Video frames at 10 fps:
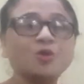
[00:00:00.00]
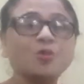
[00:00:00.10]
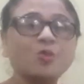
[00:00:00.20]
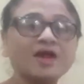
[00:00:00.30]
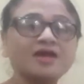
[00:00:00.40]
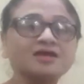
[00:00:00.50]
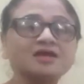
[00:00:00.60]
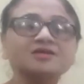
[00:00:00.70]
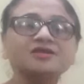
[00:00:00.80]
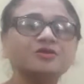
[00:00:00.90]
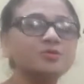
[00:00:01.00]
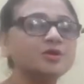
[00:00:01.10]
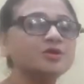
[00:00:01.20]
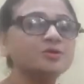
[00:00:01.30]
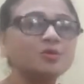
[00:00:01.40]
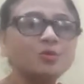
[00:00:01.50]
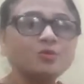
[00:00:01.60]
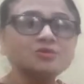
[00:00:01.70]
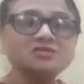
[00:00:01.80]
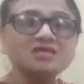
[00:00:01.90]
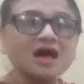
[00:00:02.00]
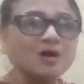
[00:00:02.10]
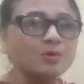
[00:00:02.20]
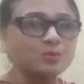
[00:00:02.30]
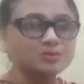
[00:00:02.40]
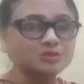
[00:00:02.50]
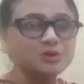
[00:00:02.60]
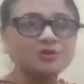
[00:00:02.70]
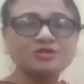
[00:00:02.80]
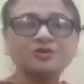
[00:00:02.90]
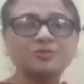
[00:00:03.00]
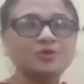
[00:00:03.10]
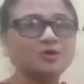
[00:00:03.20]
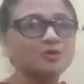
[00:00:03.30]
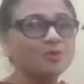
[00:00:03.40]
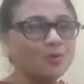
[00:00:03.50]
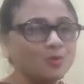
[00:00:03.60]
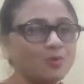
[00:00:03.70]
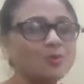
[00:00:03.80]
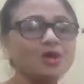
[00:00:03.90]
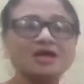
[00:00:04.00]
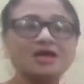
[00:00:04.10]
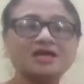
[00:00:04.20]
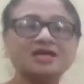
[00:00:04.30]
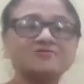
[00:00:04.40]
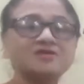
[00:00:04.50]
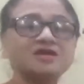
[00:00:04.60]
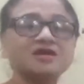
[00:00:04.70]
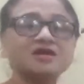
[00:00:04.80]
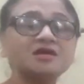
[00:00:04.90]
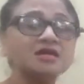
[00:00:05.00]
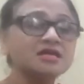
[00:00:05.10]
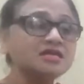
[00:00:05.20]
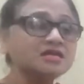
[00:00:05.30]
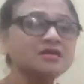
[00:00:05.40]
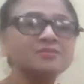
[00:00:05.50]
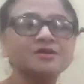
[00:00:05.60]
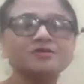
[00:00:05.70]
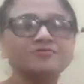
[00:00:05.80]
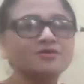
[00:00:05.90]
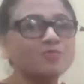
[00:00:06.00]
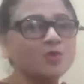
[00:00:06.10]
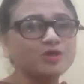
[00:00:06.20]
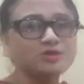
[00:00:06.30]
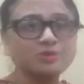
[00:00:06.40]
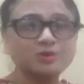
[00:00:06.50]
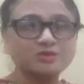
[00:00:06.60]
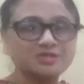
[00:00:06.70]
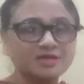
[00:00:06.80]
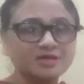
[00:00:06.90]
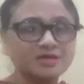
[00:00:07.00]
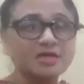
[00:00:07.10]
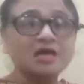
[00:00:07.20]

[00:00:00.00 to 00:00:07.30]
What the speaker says: when there were no sounds or there were no even a little bit of the voice was there.